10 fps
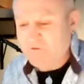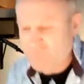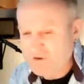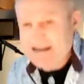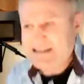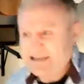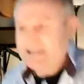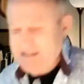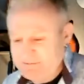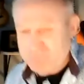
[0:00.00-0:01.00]
of
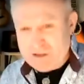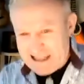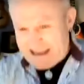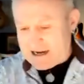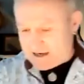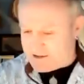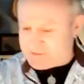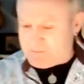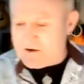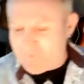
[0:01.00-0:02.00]
reason. This plank,
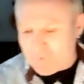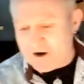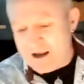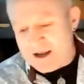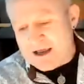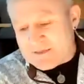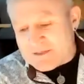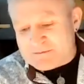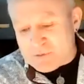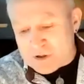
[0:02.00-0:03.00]
this metaphor,
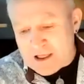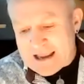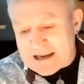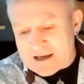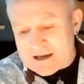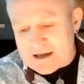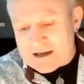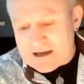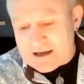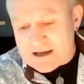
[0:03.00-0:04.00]
this plank
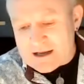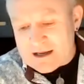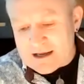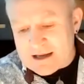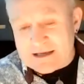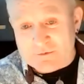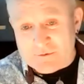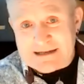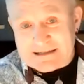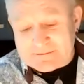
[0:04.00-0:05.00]
is
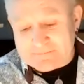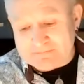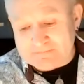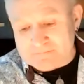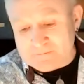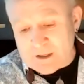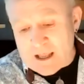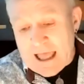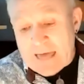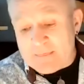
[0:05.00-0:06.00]
reason.
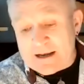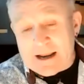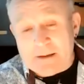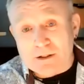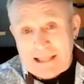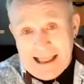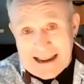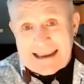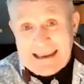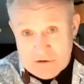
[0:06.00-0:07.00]
And then a
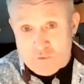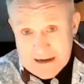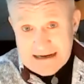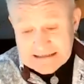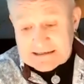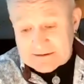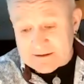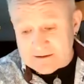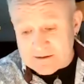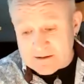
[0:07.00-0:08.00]
plank in reason
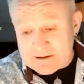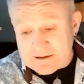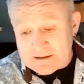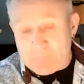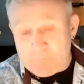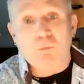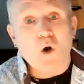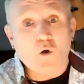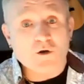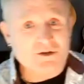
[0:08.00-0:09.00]

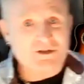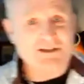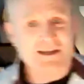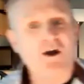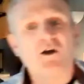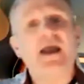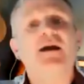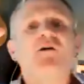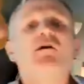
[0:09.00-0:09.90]
broke. So she's like, okay, all